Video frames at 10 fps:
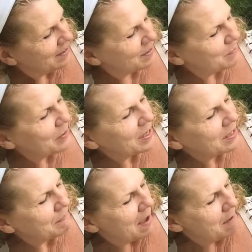This book
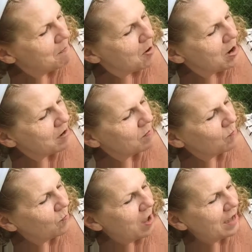is by
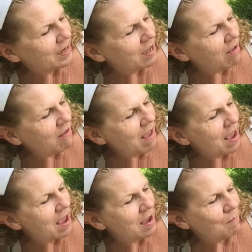Martin Waddell
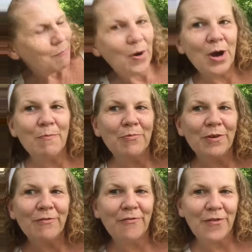and
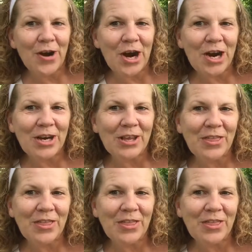Barbara Firth.